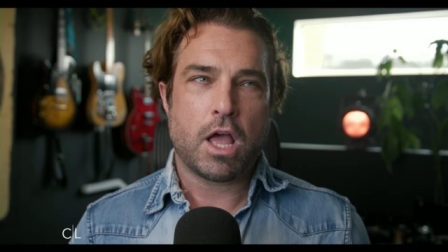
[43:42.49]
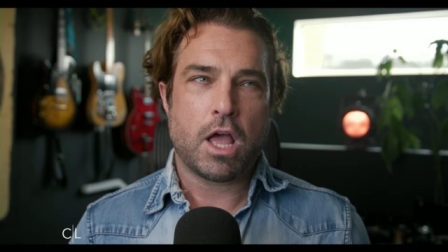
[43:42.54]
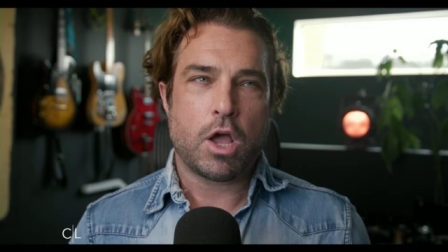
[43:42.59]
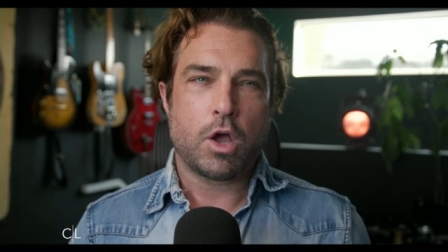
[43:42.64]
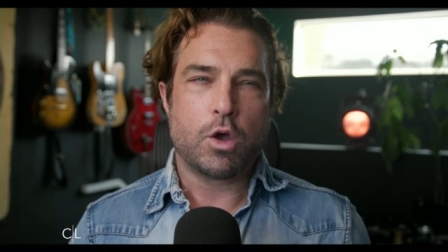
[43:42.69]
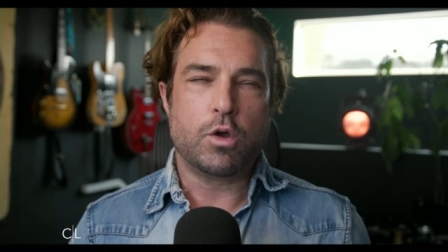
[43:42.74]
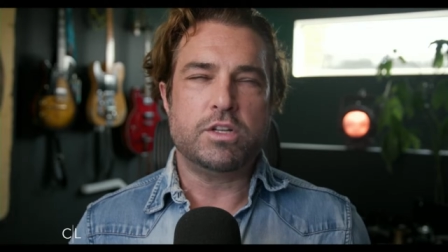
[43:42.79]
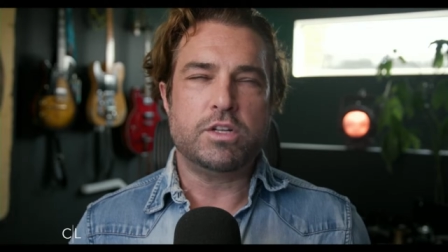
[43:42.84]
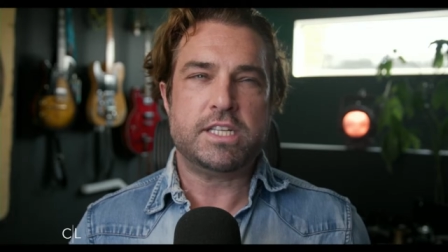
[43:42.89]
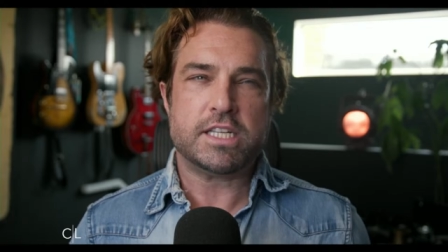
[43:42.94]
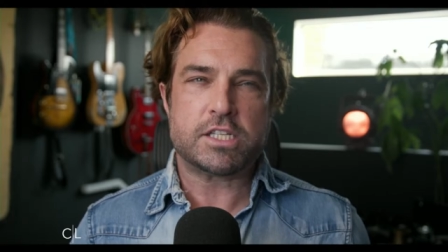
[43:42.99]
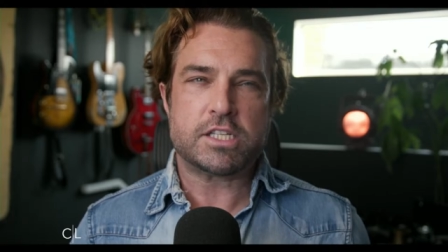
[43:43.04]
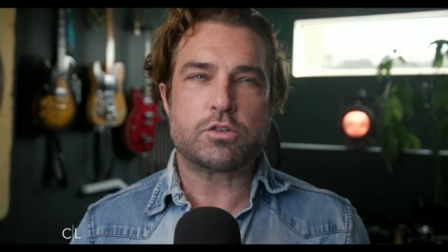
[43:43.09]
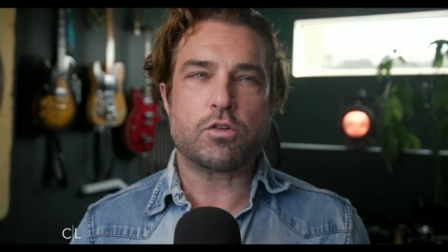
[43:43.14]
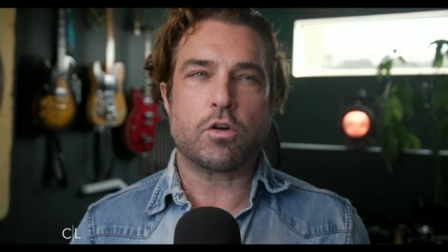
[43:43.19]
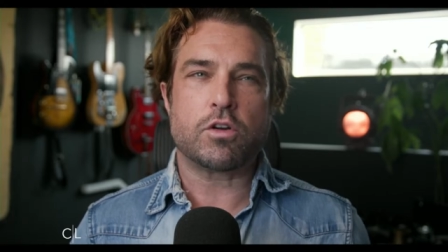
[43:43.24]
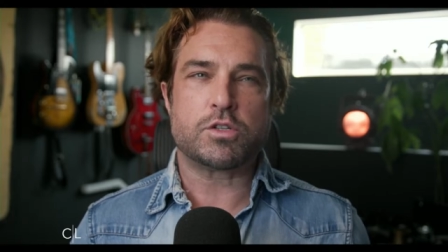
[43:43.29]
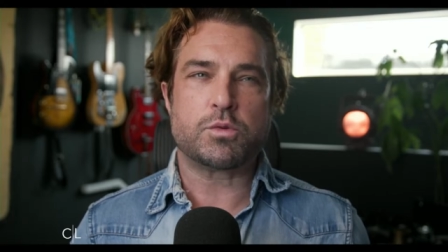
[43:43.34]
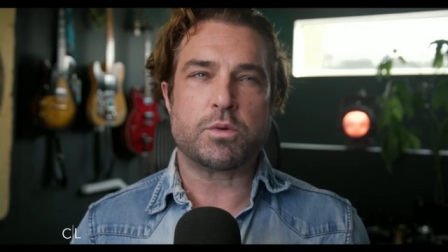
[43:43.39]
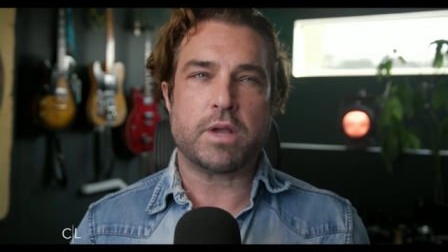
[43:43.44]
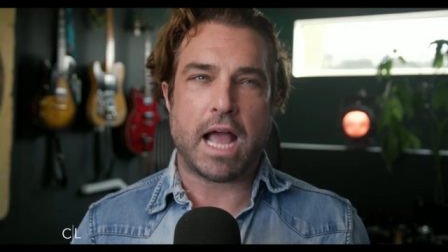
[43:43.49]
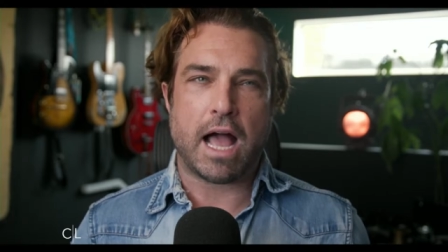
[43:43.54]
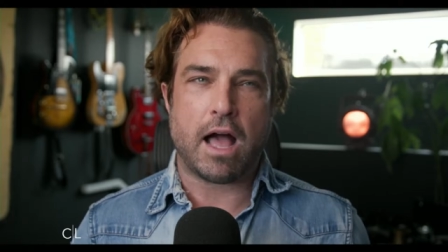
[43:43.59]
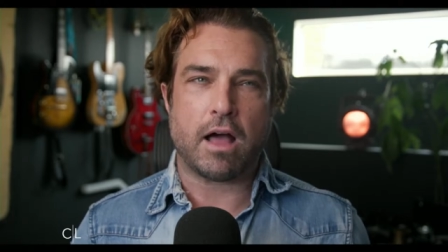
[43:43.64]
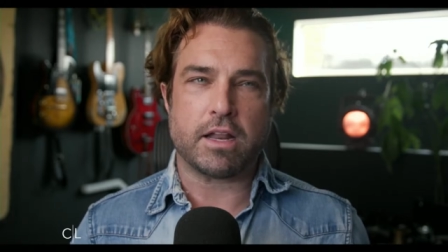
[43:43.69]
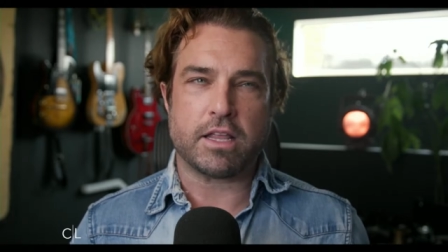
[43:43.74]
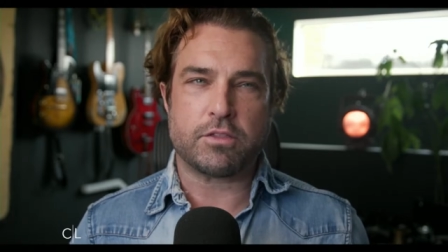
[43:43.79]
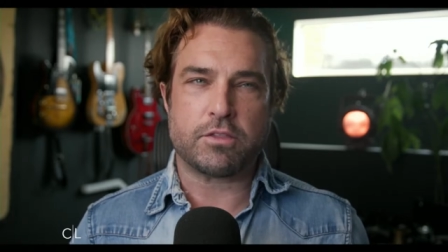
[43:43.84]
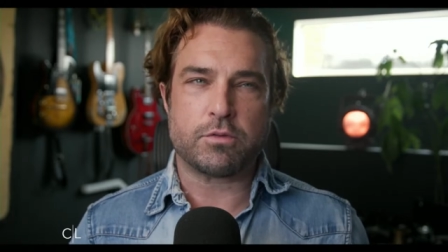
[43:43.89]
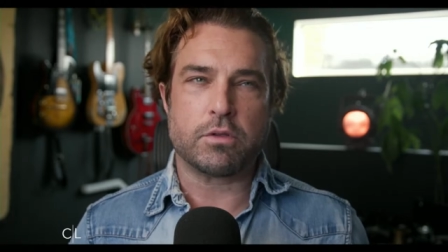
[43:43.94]
who distorts
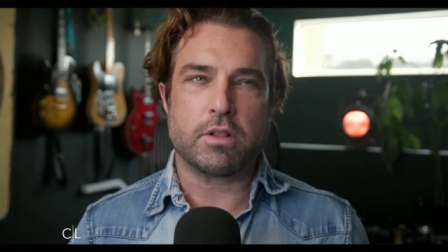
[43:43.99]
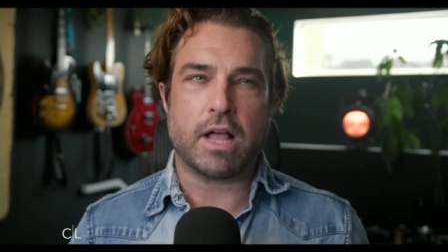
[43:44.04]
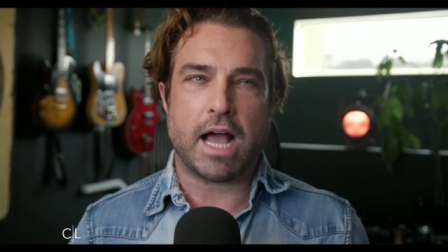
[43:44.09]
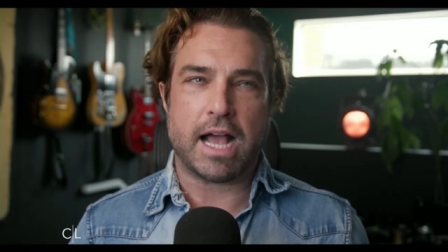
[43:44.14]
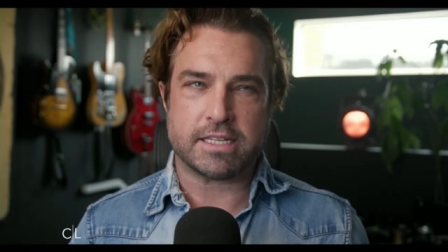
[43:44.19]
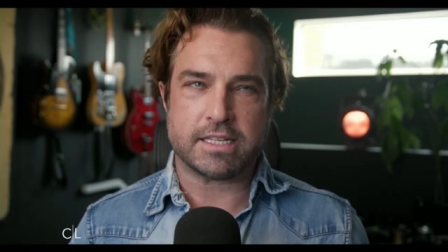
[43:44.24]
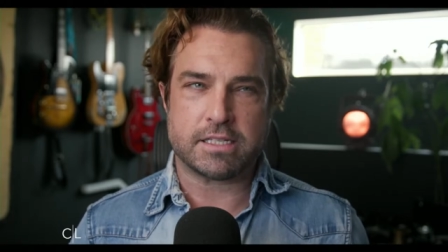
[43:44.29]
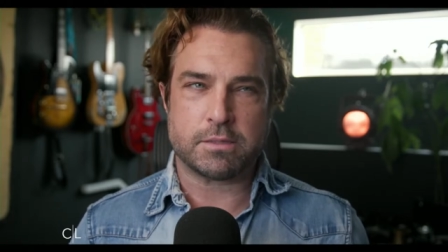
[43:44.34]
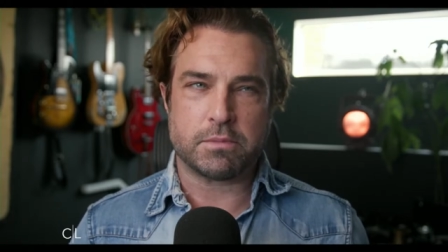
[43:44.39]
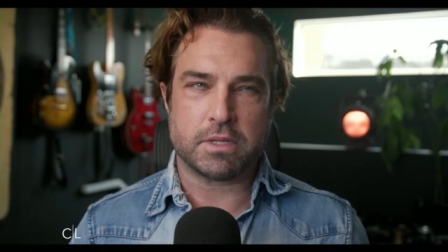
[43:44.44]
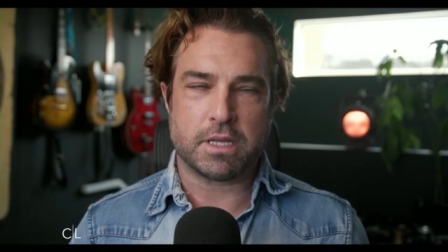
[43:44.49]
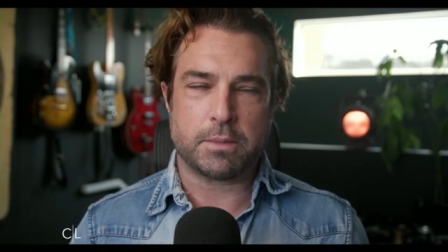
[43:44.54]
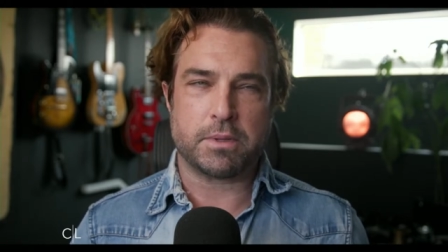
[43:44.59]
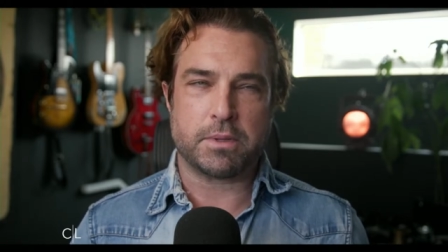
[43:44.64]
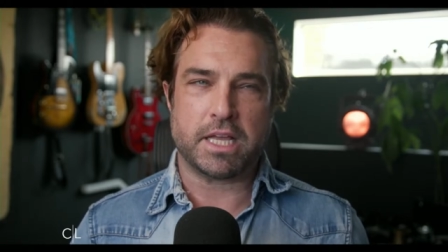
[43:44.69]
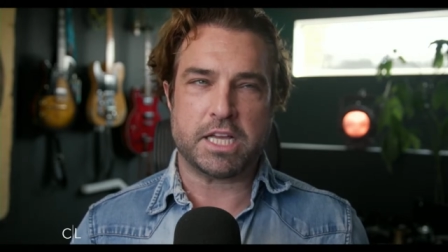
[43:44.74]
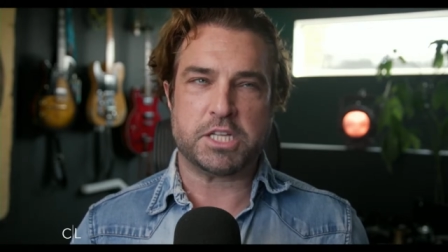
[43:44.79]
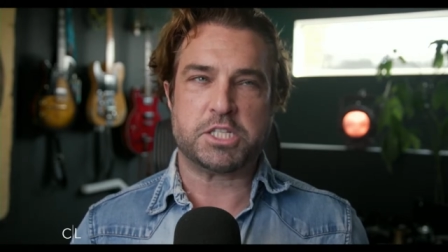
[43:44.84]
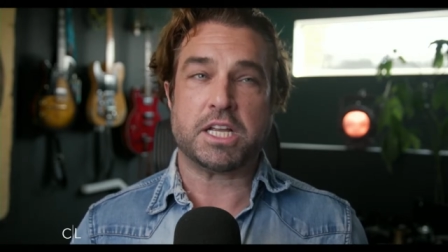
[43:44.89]
reality through lies and manipulation